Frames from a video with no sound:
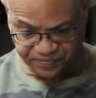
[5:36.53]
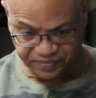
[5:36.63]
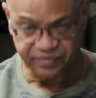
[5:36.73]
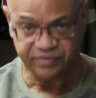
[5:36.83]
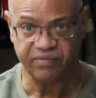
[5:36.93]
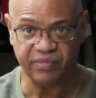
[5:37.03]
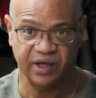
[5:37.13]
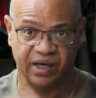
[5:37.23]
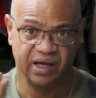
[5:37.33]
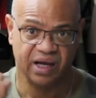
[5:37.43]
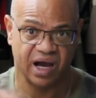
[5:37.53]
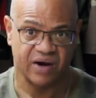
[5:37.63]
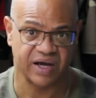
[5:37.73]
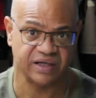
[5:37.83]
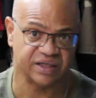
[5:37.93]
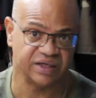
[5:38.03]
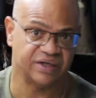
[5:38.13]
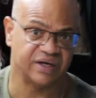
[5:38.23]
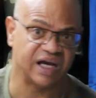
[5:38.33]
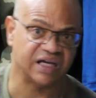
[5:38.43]
All right, see you
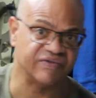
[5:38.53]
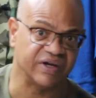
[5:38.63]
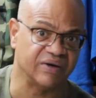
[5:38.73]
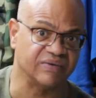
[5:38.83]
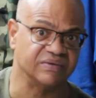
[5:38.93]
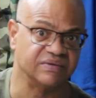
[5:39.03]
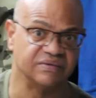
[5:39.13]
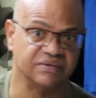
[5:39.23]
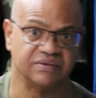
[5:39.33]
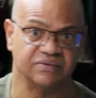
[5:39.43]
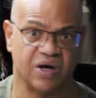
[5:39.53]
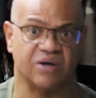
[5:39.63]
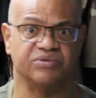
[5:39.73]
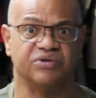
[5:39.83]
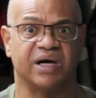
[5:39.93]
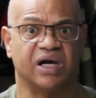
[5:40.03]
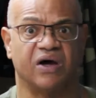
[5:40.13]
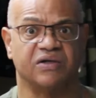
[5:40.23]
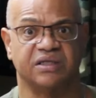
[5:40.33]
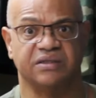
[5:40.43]
in the next video. Welcome to my
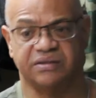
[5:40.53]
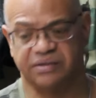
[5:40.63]
closet.